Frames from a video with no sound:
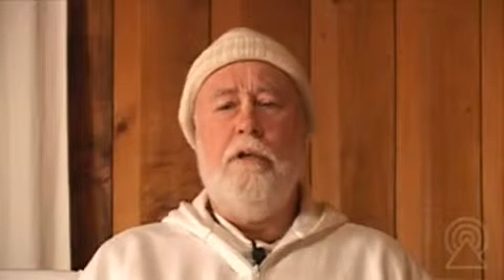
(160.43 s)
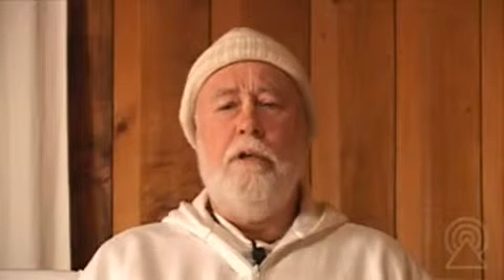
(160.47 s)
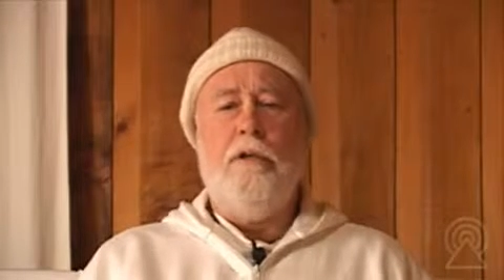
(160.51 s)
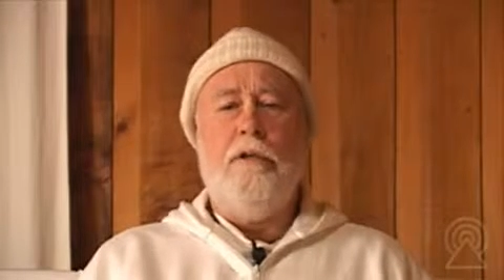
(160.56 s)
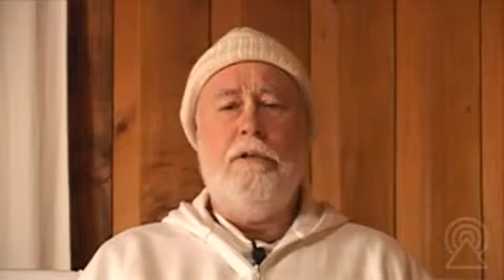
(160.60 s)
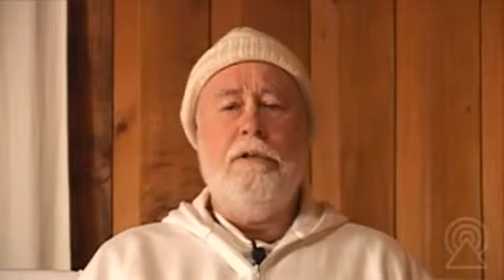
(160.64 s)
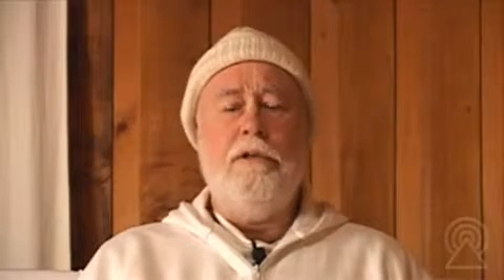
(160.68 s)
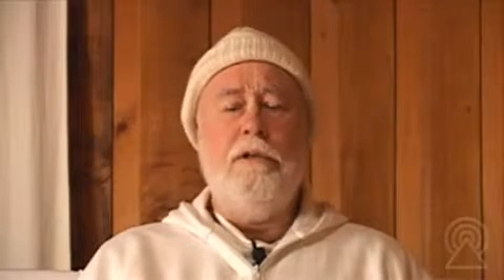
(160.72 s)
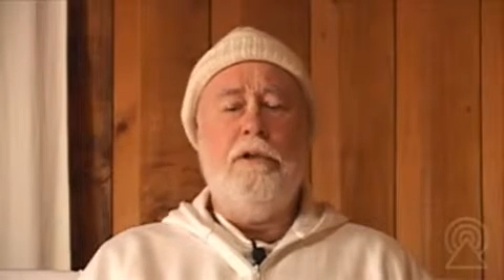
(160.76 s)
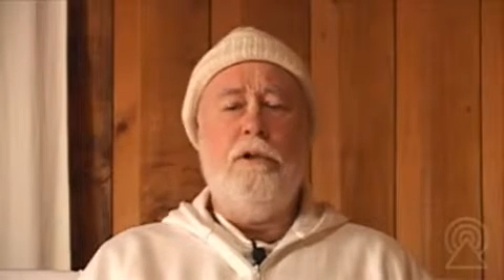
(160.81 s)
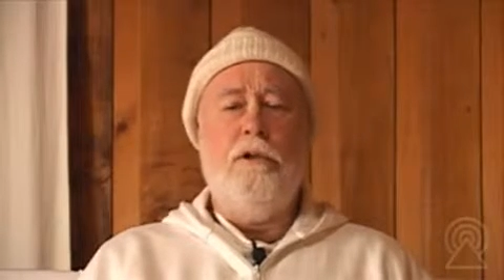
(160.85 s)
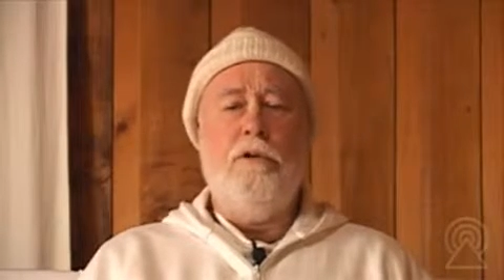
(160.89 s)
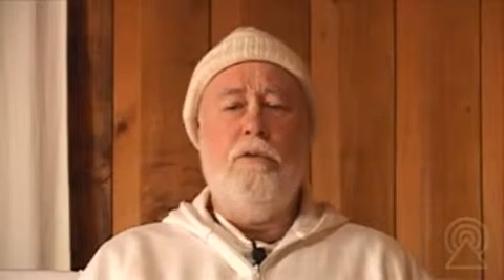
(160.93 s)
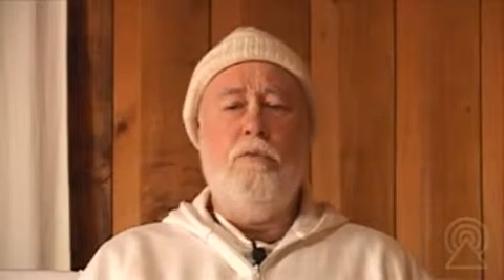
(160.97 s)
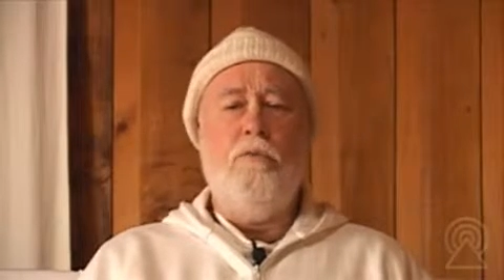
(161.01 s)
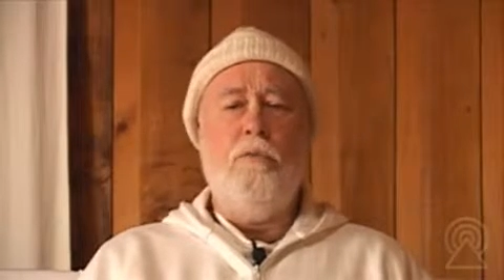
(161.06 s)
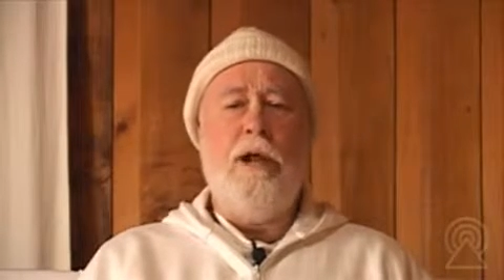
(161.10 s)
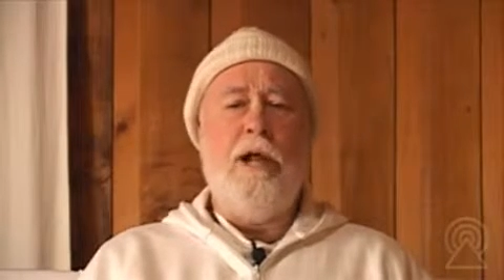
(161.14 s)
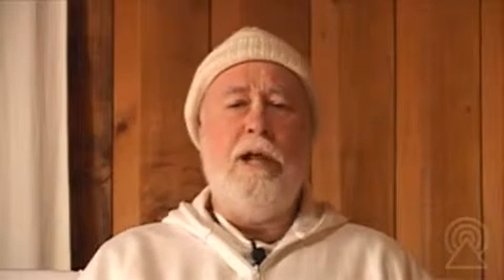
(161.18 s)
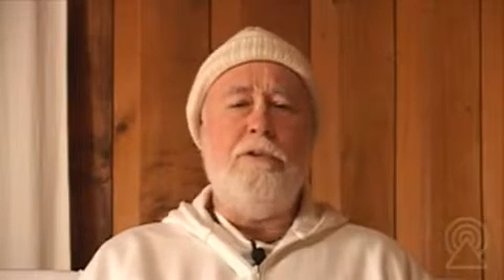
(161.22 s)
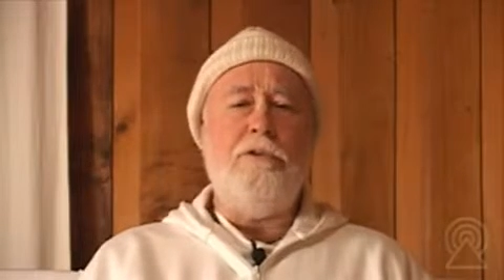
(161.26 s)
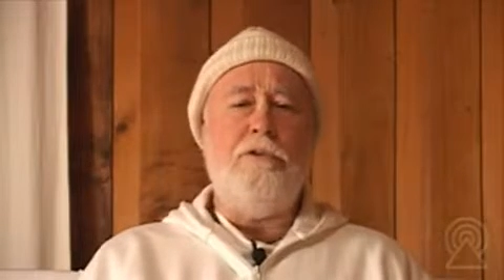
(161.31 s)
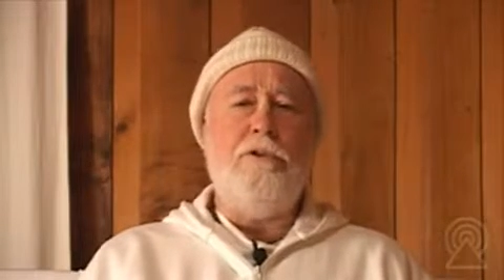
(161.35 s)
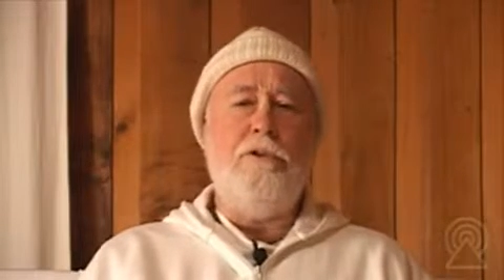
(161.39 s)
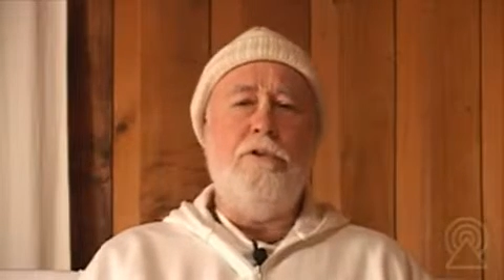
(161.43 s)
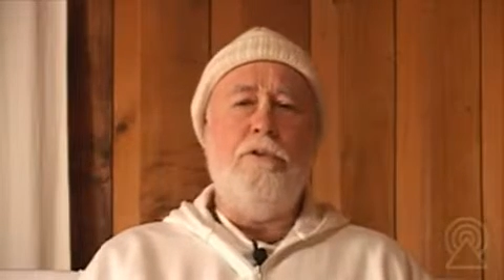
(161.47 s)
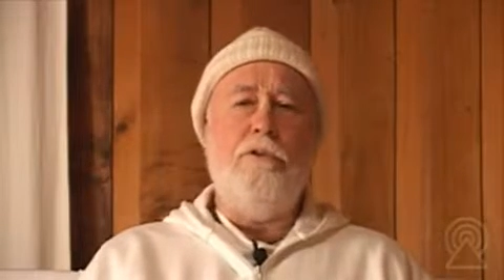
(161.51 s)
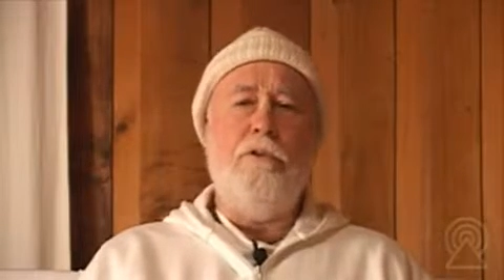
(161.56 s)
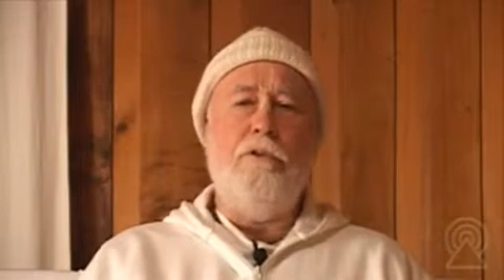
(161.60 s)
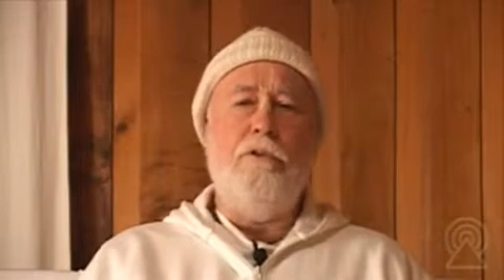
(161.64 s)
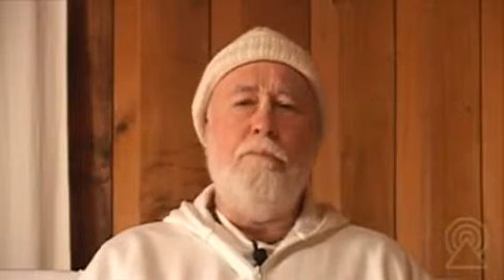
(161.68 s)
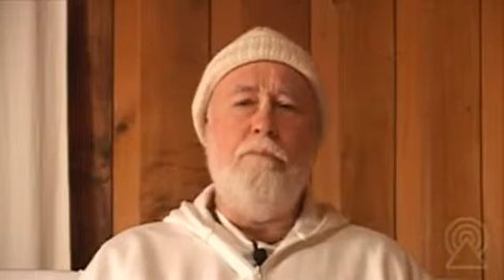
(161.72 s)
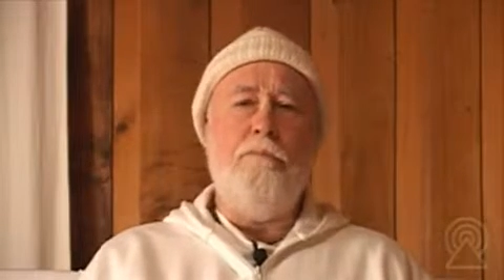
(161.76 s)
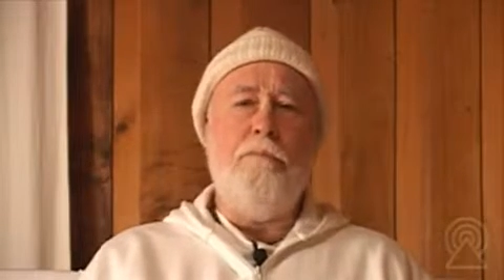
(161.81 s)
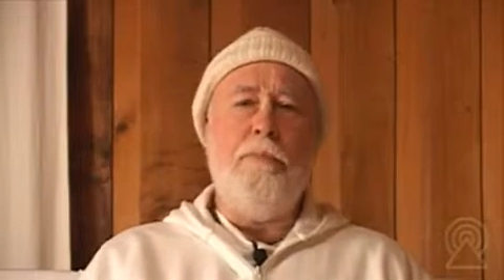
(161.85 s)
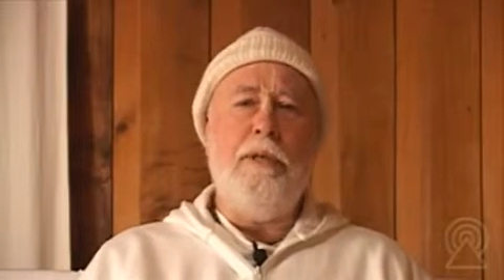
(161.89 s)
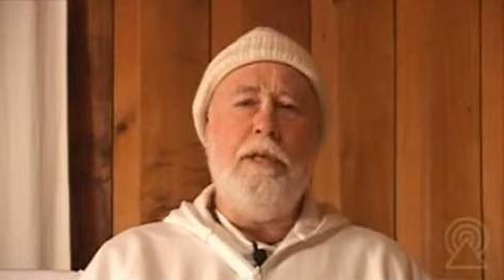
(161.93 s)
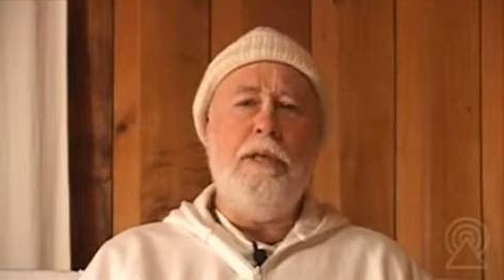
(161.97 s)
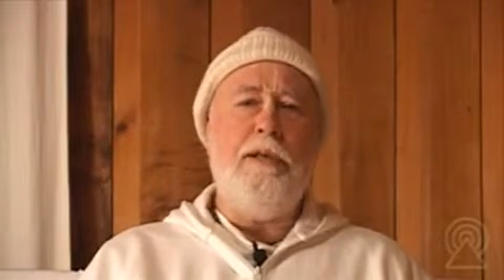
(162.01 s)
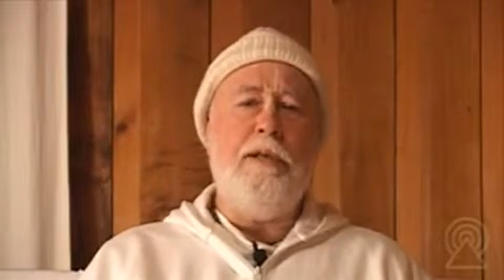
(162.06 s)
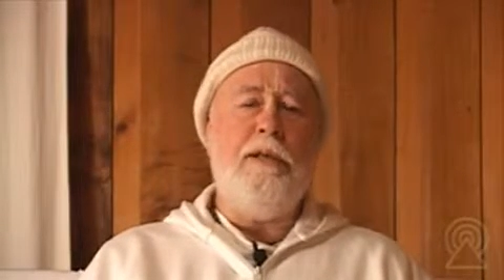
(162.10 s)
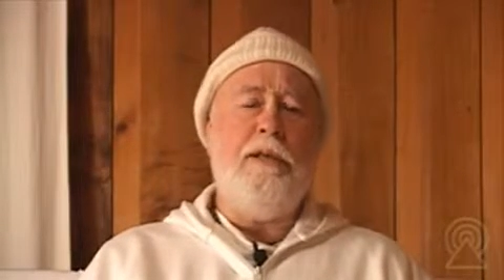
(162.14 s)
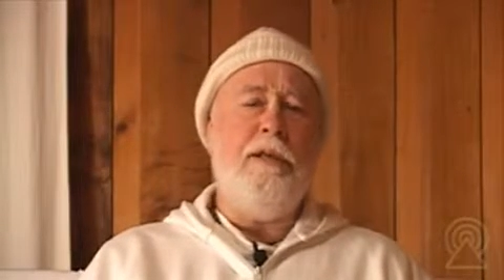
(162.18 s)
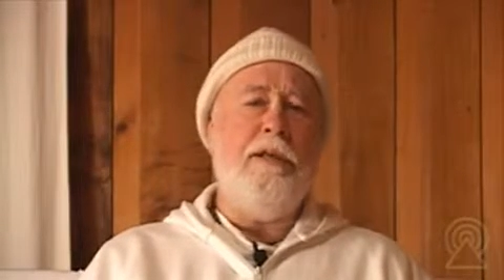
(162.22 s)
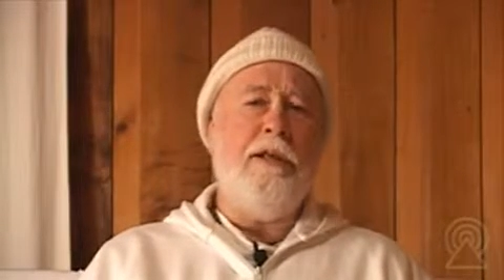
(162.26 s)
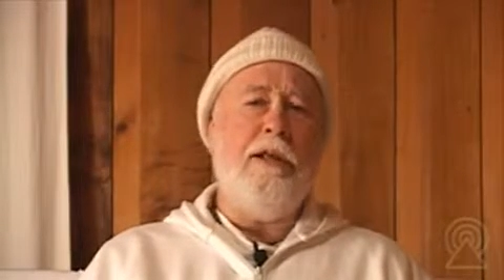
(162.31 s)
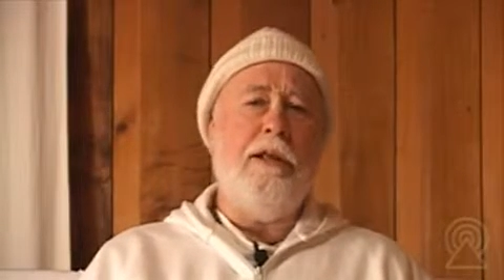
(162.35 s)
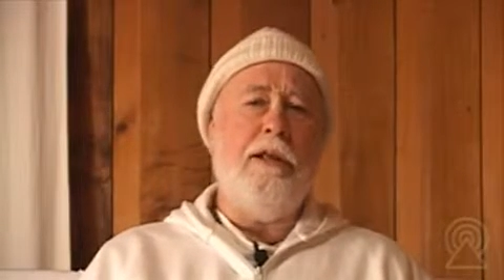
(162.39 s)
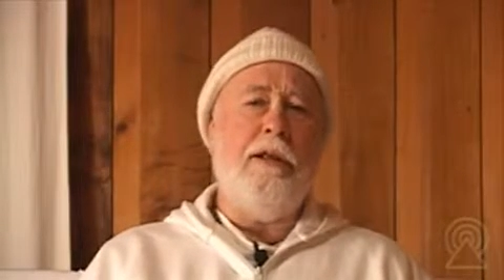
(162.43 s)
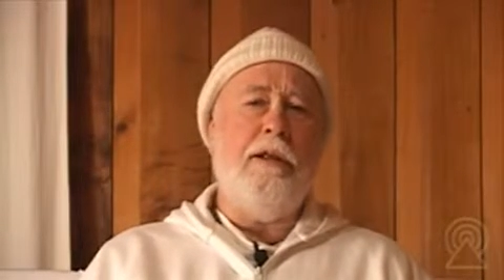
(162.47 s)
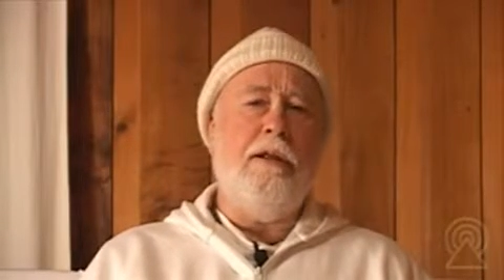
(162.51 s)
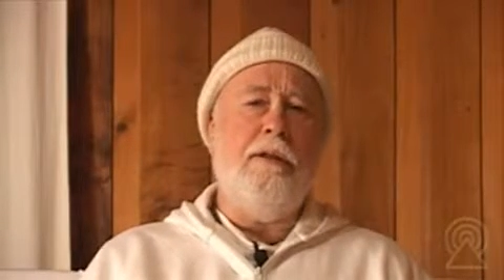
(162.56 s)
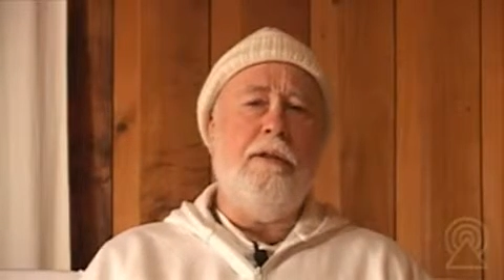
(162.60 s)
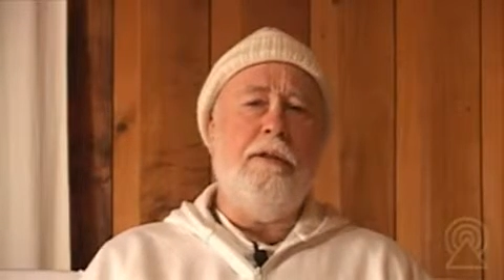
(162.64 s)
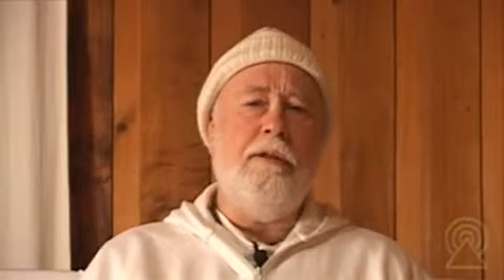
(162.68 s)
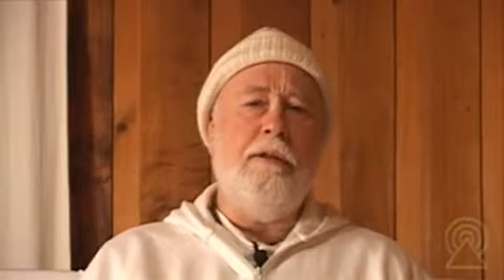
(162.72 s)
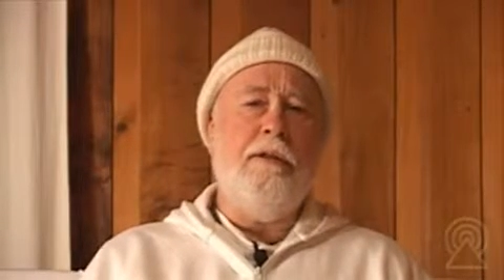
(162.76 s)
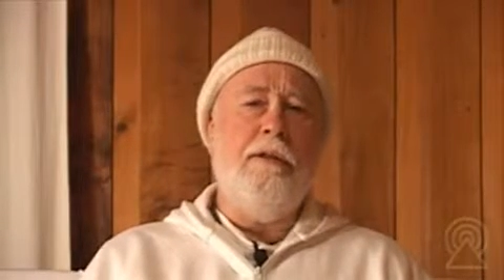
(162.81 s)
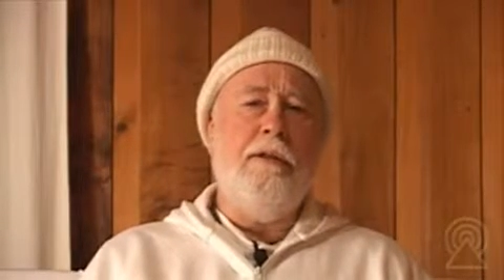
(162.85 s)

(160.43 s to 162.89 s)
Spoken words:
rascal, meat-eating